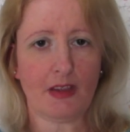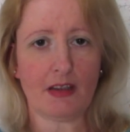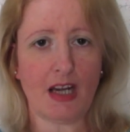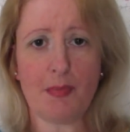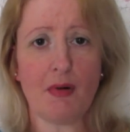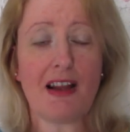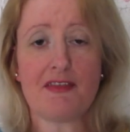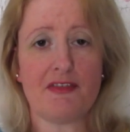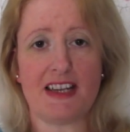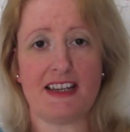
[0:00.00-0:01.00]
a couple
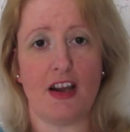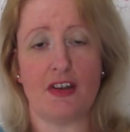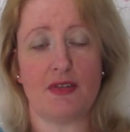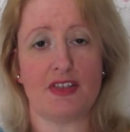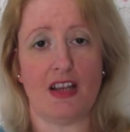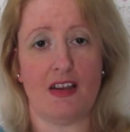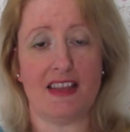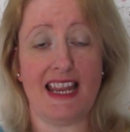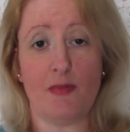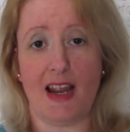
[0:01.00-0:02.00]
other videos, so
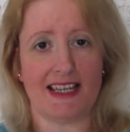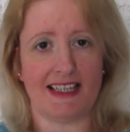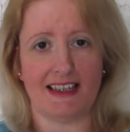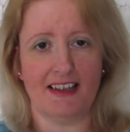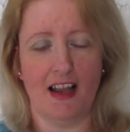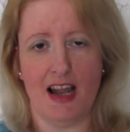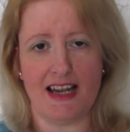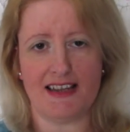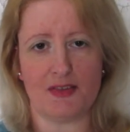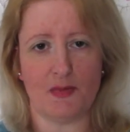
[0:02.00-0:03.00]
they're waiting in
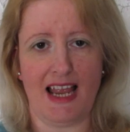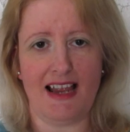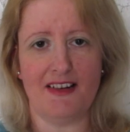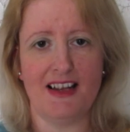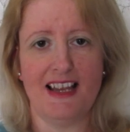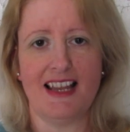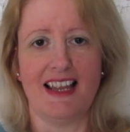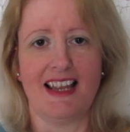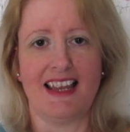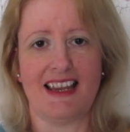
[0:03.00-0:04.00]
line as well.
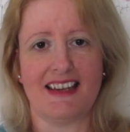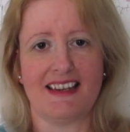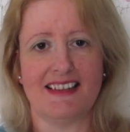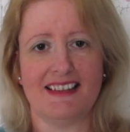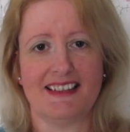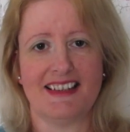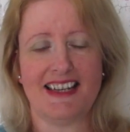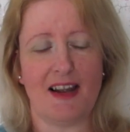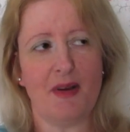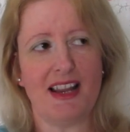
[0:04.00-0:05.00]
And
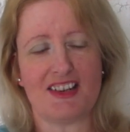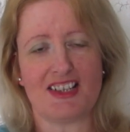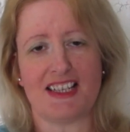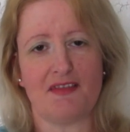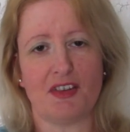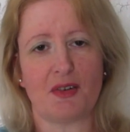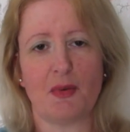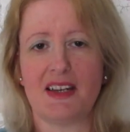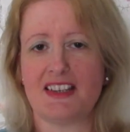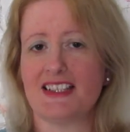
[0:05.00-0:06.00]
yeah, I might actually give you a
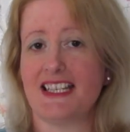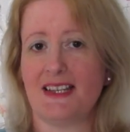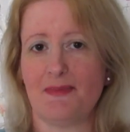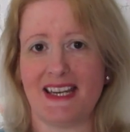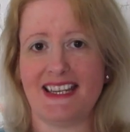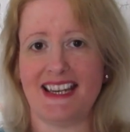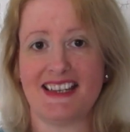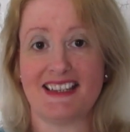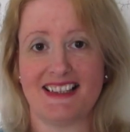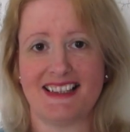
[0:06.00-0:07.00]
quick sneak peek
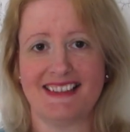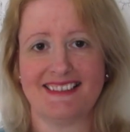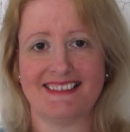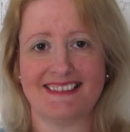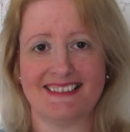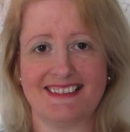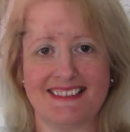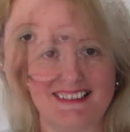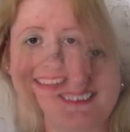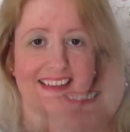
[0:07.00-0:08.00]
actually.
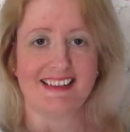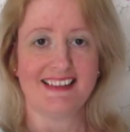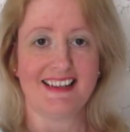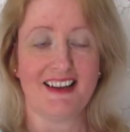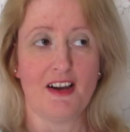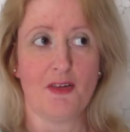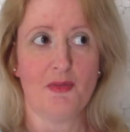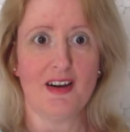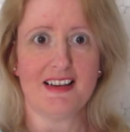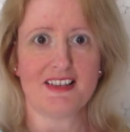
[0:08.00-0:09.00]
And
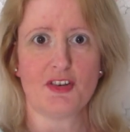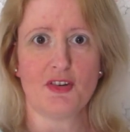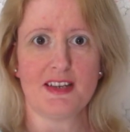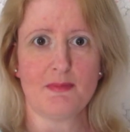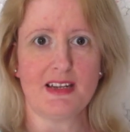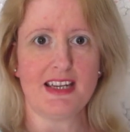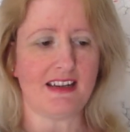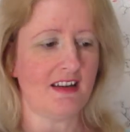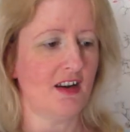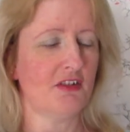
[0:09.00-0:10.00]
what could it
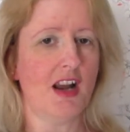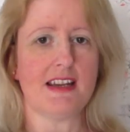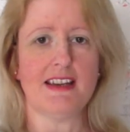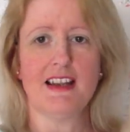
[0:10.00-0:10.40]
be? Right,